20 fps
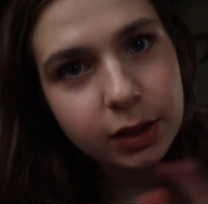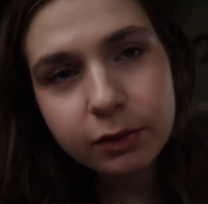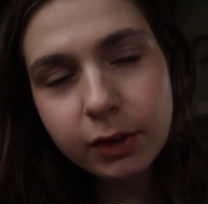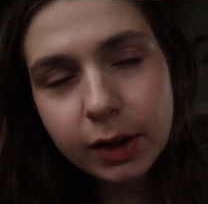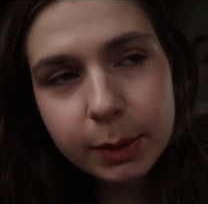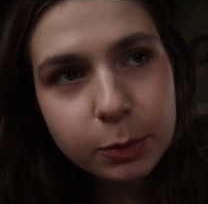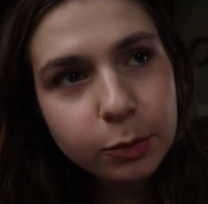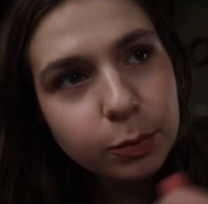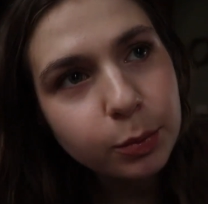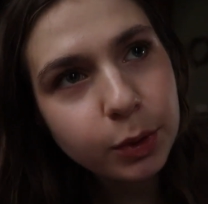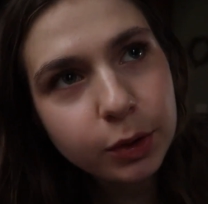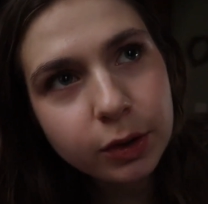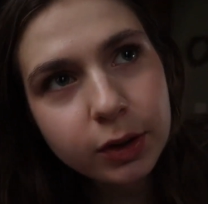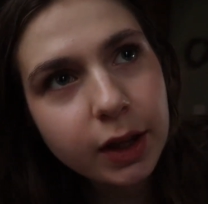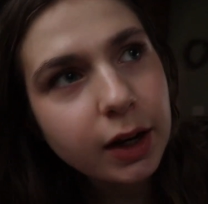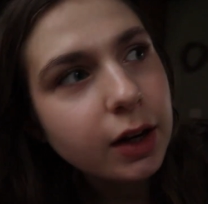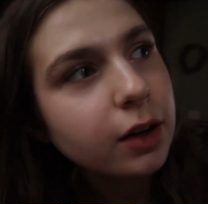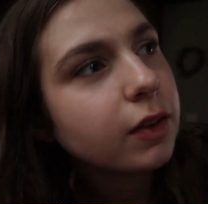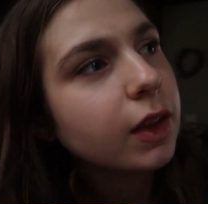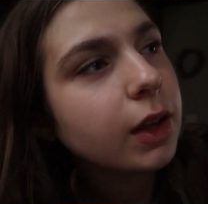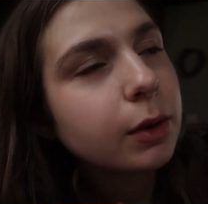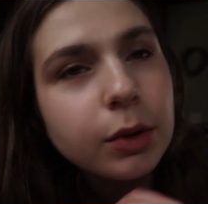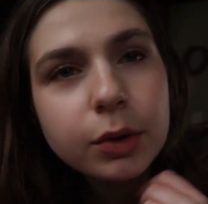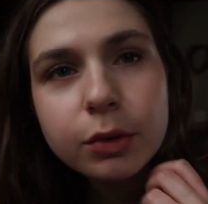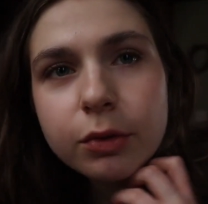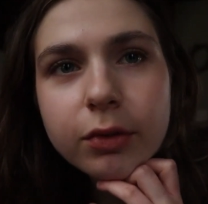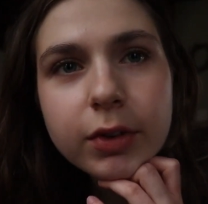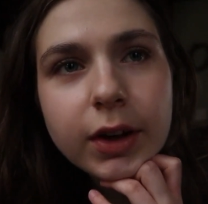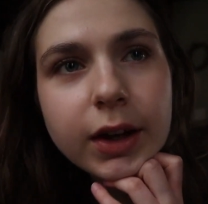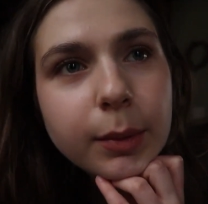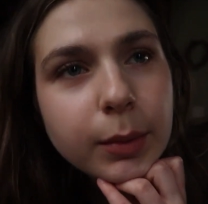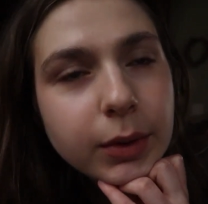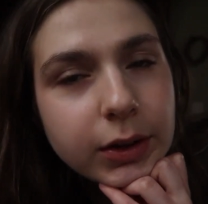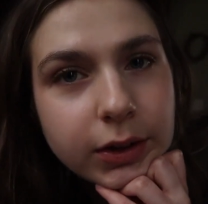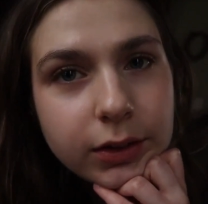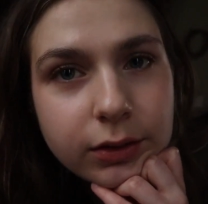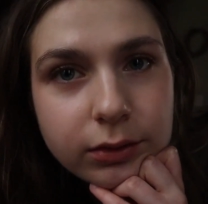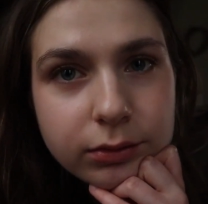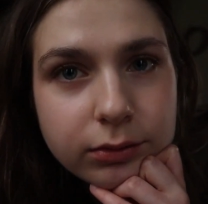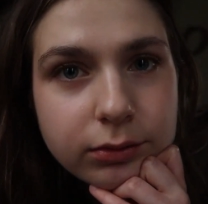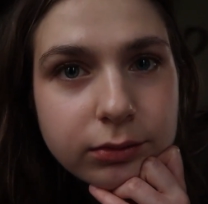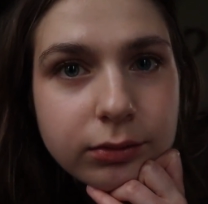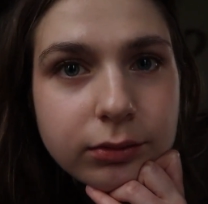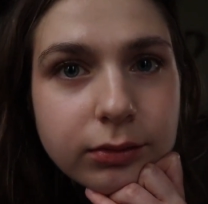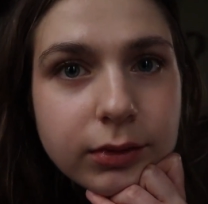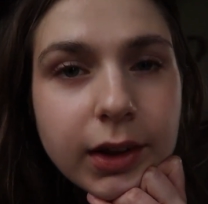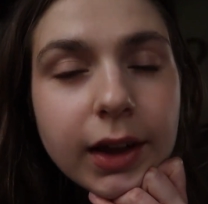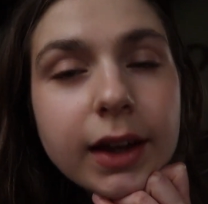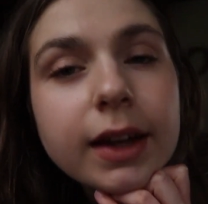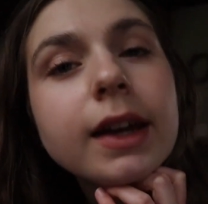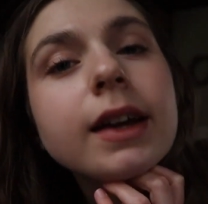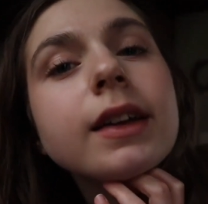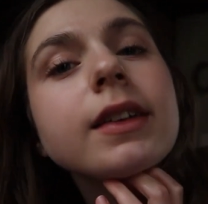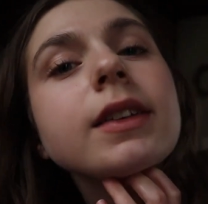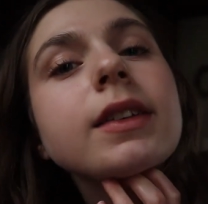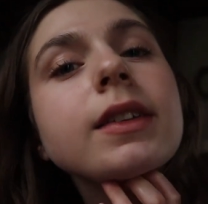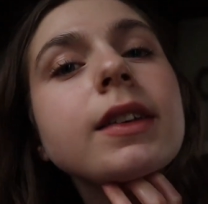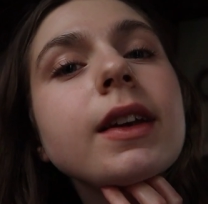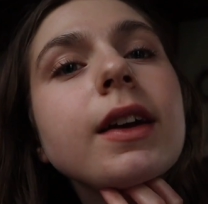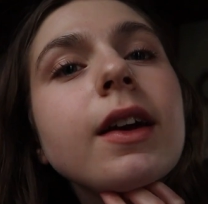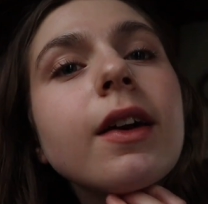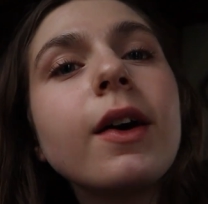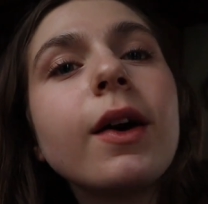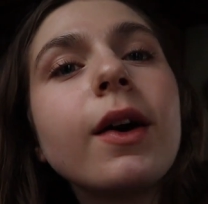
The vibes were there. They were vibing, I guess.